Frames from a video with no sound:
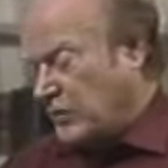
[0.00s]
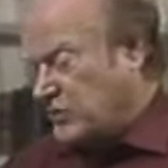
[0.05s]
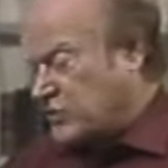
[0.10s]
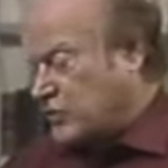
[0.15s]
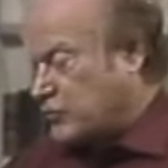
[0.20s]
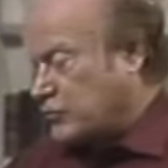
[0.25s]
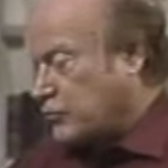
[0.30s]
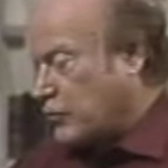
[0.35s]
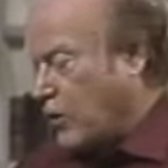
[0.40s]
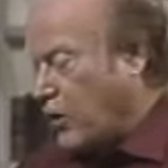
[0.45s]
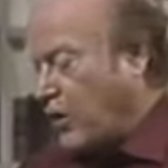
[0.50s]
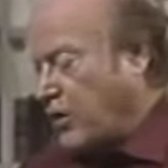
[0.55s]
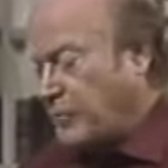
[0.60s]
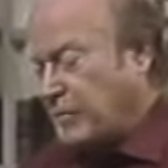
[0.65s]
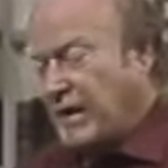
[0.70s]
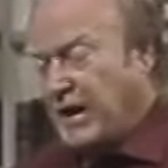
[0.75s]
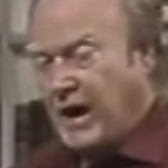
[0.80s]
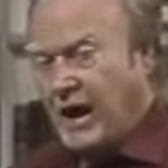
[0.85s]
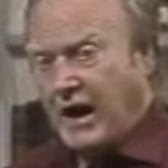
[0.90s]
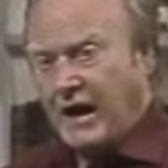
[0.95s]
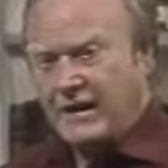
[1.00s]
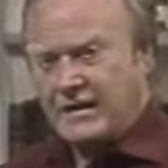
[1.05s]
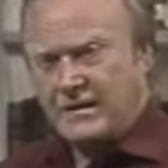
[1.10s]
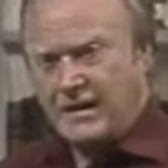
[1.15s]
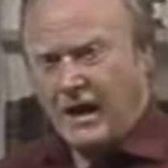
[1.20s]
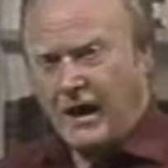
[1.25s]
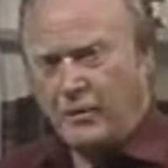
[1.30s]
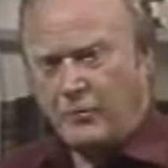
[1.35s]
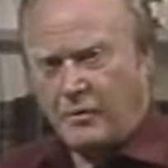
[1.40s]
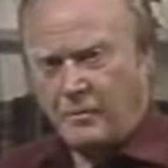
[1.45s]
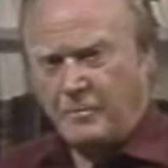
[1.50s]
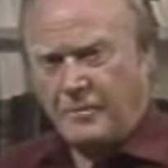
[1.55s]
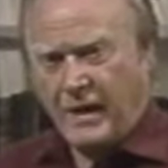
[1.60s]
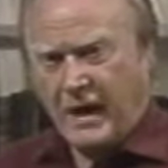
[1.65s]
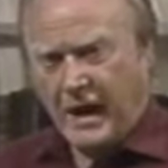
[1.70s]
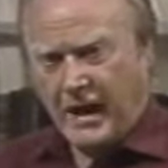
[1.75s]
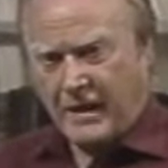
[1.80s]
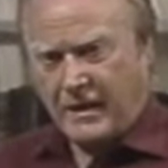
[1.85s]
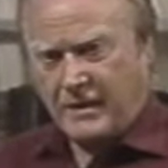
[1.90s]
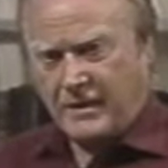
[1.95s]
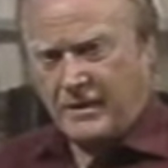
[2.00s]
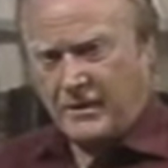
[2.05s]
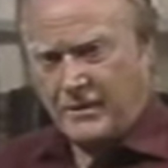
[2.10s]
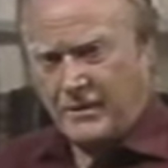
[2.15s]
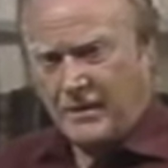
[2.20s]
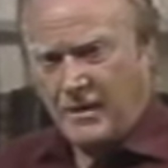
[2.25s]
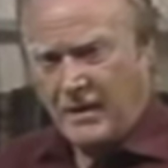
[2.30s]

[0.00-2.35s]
strong behind our back,